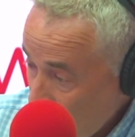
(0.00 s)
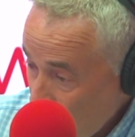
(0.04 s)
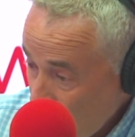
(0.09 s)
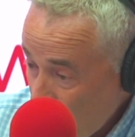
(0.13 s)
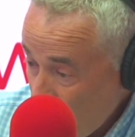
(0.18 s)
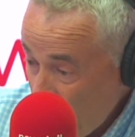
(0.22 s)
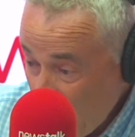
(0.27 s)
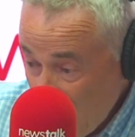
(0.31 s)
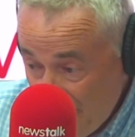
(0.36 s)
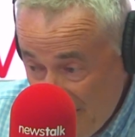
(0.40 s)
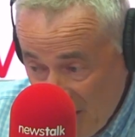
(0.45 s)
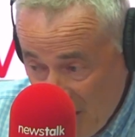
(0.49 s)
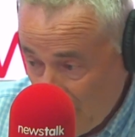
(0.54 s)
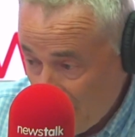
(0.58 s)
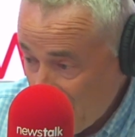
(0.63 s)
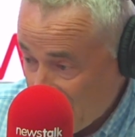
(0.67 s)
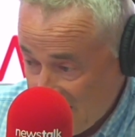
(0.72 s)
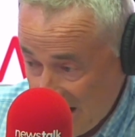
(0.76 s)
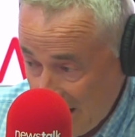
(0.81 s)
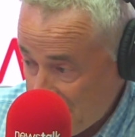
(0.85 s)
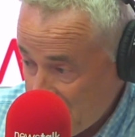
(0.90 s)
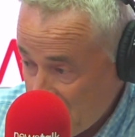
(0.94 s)
will it
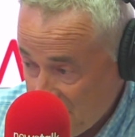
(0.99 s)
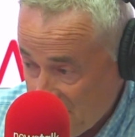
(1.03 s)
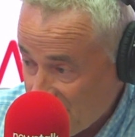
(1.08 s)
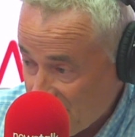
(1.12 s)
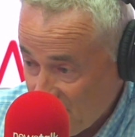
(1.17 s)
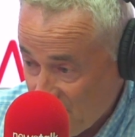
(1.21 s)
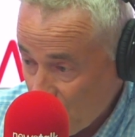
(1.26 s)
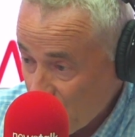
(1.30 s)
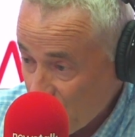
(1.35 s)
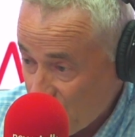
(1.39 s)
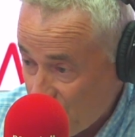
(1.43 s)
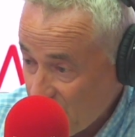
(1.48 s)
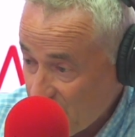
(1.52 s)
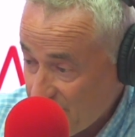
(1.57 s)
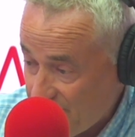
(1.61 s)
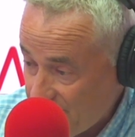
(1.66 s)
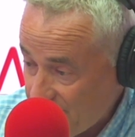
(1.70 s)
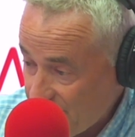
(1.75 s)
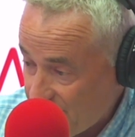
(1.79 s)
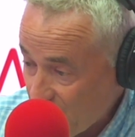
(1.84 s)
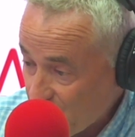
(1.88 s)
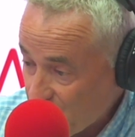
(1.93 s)
become acceptable for two or three
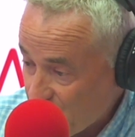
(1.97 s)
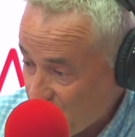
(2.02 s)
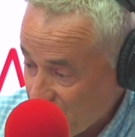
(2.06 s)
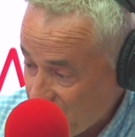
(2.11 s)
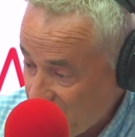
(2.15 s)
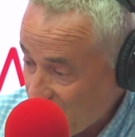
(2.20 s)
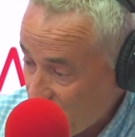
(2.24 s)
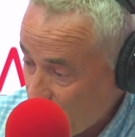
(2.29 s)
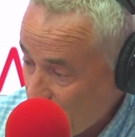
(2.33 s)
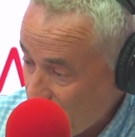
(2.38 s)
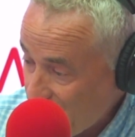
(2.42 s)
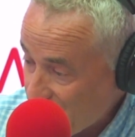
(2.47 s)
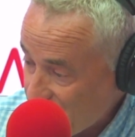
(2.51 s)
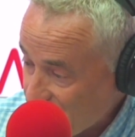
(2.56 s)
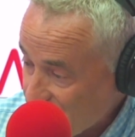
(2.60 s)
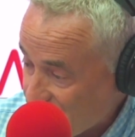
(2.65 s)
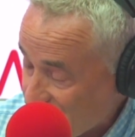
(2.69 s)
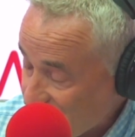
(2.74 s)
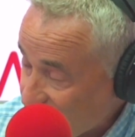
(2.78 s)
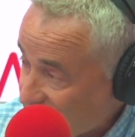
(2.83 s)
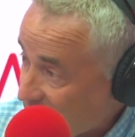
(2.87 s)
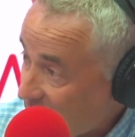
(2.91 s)
future
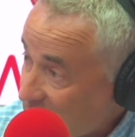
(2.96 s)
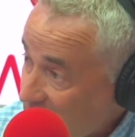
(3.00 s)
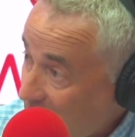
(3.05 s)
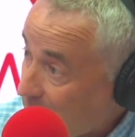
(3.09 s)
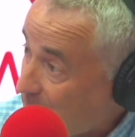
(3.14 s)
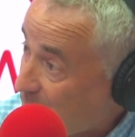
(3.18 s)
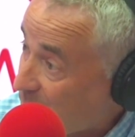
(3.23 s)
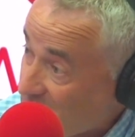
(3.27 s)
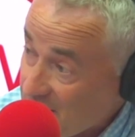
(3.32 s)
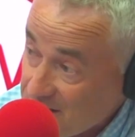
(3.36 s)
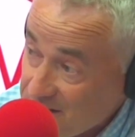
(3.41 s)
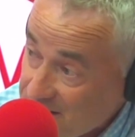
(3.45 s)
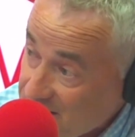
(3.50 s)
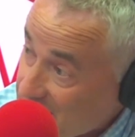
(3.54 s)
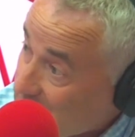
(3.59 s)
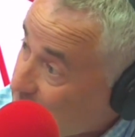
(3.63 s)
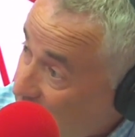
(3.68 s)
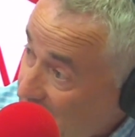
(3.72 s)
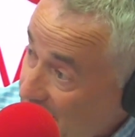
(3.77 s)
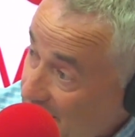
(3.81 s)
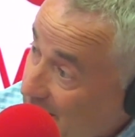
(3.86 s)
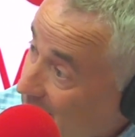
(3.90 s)
generations to sing that because
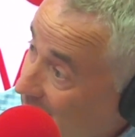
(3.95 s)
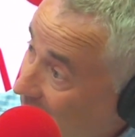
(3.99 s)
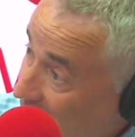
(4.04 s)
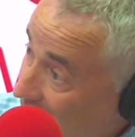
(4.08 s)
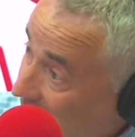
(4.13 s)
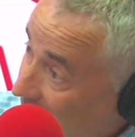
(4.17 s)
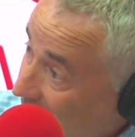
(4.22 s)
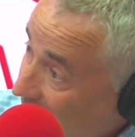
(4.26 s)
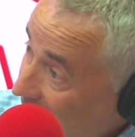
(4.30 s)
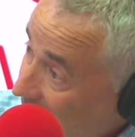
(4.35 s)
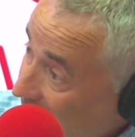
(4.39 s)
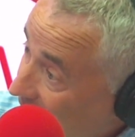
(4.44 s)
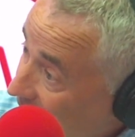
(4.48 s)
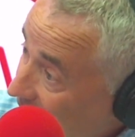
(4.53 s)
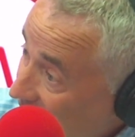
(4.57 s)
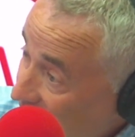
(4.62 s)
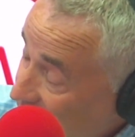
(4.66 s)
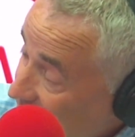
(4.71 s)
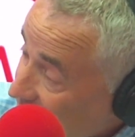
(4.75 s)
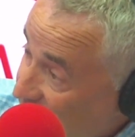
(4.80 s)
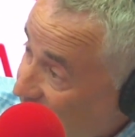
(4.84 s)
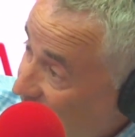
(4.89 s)
simply
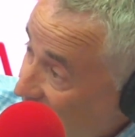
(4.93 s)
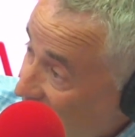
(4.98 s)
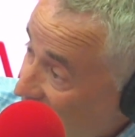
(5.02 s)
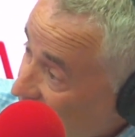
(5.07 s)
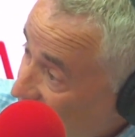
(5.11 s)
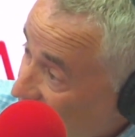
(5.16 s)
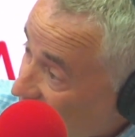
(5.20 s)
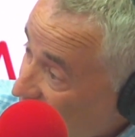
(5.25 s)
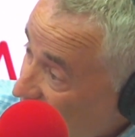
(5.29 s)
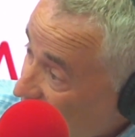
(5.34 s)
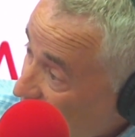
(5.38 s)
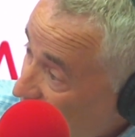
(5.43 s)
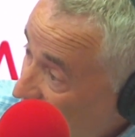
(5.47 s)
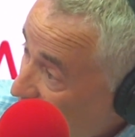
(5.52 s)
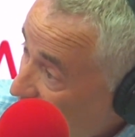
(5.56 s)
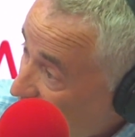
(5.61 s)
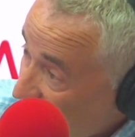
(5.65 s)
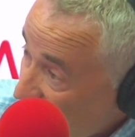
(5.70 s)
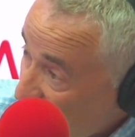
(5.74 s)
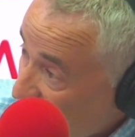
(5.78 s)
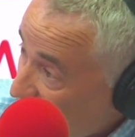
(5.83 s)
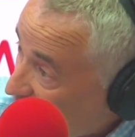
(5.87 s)
it has faded in the
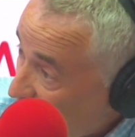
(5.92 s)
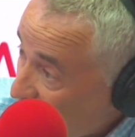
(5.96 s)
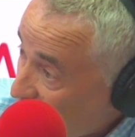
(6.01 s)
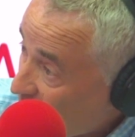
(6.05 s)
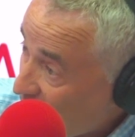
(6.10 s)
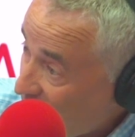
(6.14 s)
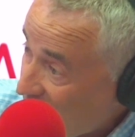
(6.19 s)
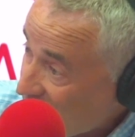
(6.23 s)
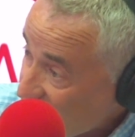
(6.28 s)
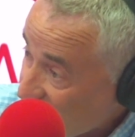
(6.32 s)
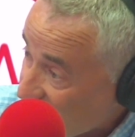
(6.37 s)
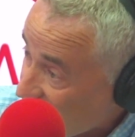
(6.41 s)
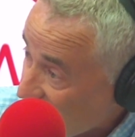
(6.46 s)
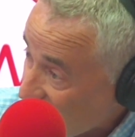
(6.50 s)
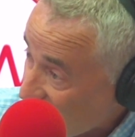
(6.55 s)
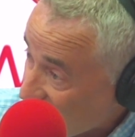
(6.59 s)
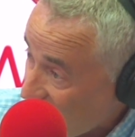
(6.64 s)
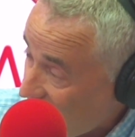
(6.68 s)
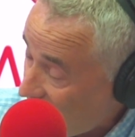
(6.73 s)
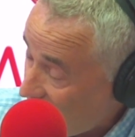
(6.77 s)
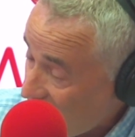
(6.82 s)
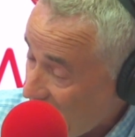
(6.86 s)
memory and become
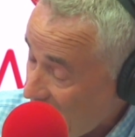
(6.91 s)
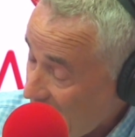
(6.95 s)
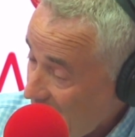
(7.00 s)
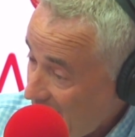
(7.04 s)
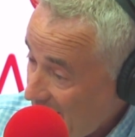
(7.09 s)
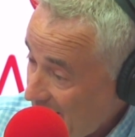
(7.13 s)
romanticised?